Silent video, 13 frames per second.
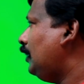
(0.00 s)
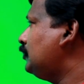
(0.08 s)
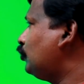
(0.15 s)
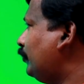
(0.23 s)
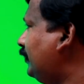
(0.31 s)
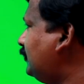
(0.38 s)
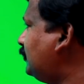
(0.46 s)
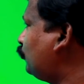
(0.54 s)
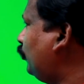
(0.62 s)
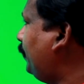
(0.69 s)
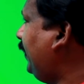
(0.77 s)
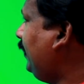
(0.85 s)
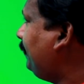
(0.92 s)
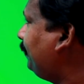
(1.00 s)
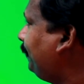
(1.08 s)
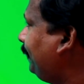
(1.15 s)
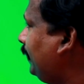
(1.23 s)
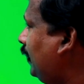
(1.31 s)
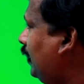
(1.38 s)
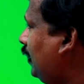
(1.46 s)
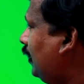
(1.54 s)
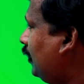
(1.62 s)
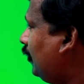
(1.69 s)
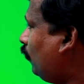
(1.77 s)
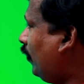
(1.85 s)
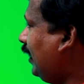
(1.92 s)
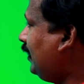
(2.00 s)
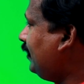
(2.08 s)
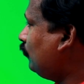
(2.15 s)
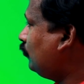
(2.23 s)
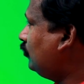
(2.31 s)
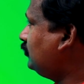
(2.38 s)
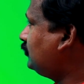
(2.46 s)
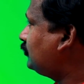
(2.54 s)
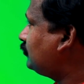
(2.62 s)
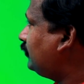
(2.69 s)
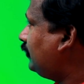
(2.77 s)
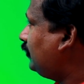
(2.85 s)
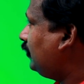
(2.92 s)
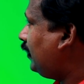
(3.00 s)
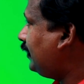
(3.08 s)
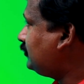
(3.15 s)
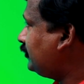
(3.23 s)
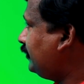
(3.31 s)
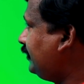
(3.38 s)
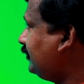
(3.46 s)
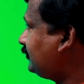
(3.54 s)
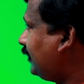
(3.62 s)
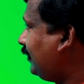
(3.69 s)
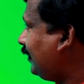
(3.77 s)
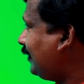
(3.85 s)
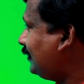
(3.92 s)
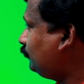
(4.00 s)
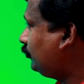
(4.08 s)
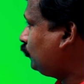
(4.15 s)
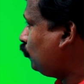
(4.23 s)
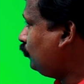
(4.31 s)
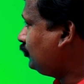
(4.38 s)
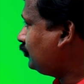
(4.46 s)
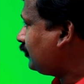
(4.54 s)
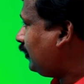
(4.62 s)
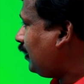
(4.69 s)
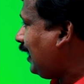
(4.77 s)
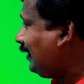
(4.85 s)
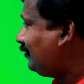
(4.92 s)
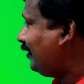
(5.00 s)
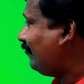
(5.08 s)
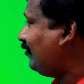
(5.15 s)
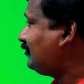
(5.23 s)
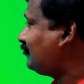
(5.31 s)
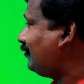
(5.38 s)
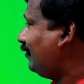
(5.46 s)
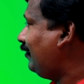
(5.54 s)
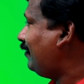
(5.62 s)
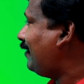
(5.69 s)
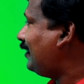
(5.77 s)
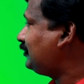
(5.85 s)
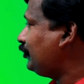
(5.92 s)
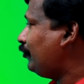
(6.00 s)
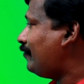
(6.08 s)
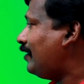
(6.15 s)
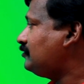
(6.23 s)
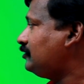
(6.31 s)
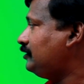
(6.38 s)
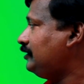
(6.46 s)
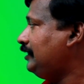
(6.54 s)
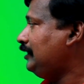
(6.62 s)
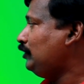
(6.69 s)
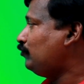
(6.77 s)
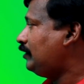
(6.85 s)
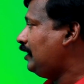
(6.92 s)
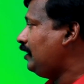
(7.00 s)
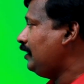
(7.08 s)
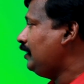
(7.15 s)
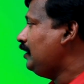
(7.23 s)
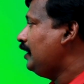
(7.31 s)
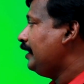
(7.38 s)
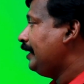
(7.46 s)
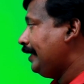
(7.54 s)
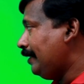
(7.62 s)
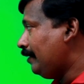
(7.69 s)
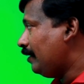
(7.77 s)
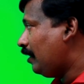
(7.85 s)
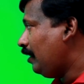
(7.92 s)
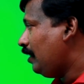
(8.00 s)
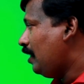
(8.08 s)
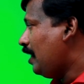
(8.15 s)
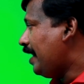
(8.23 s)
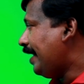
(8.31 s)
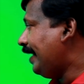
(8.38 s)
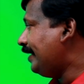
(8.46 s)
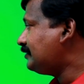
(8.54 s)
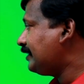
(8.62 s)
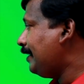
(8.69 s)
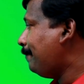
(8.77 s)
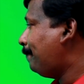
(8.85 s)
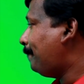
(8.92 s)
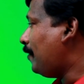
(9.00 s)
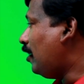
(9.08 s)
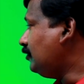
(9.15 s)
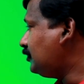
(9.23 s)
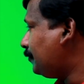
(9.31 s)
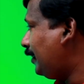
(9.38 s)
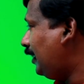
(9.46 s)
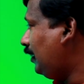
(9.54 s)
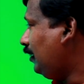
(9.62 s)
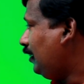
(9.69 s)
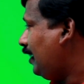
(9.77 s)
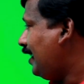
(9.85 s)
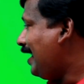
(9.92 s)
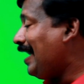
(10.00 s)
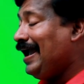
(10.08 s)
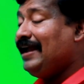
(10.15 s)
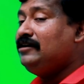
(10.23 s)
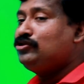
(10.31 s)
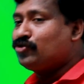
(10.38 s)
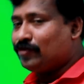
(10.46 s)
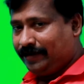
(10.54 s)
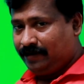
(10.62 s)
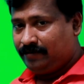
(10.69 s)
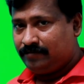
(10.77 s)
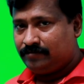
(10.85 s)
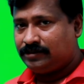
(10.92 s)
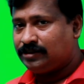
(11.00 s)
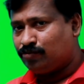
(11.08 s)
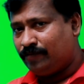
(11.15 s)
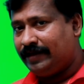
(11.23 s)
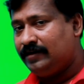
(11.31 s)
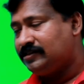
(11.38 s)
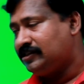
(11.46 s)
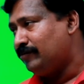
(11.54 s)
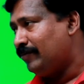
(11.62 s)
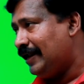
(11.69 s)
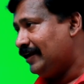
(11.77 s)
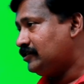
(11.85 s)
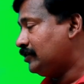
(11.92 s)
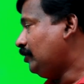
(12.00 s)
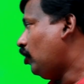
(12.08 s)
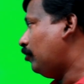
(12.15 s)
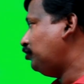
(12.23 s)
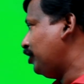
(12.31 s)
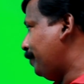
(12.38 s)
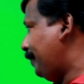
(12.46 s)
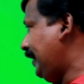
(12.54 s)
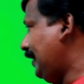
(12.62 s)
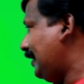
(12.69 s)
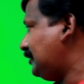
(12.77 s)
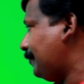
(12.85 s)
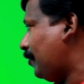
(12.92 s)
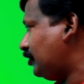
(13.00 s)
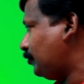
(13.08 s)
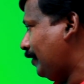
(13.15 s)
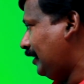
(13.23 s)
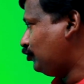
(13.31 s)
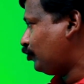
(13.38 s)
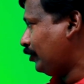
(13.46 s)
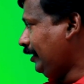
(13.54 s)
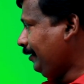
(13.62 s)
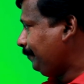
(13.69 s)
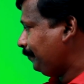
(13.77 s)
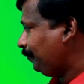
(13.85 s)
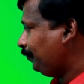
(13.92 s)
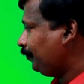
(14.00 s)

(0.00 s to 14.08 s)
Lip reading: So this would be, while he was attending his undergraduate course at the Western International University, New Delhi, India, as a possible entry. Just very simple answer. Option B, as a possible entry